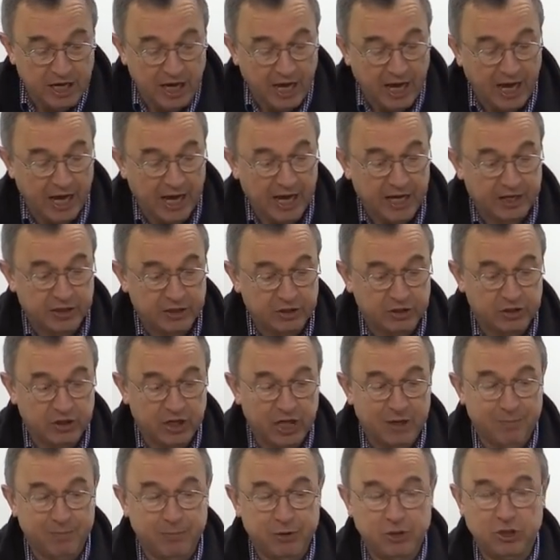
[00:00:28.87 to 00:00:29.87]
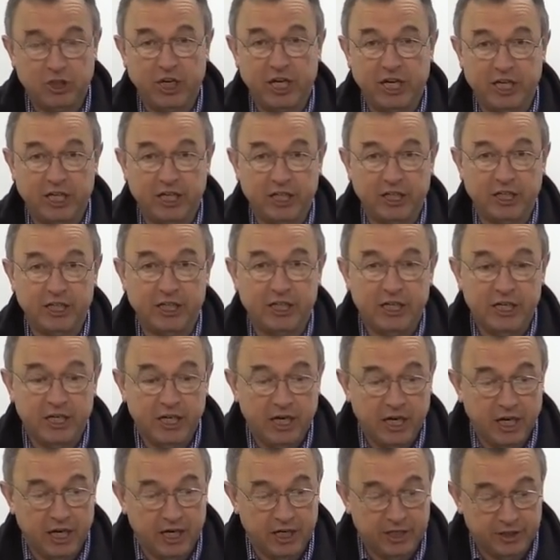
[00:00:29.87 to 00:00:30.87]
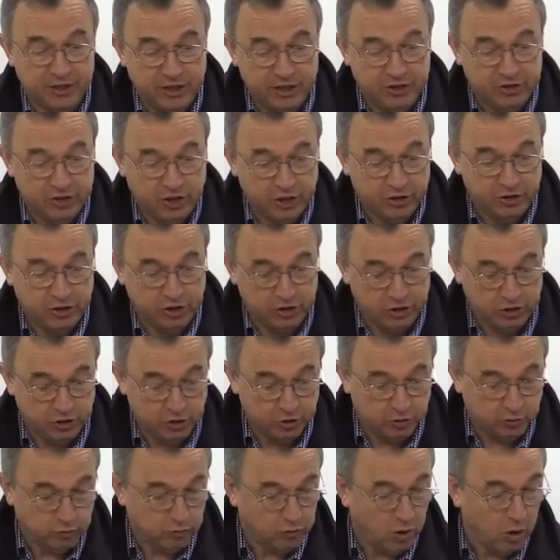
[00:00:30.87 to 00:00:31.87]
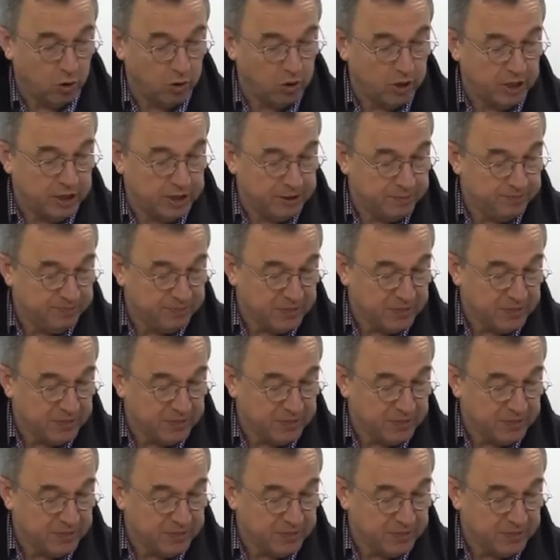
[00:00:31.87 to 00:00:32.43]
and in particular uh, this additional roller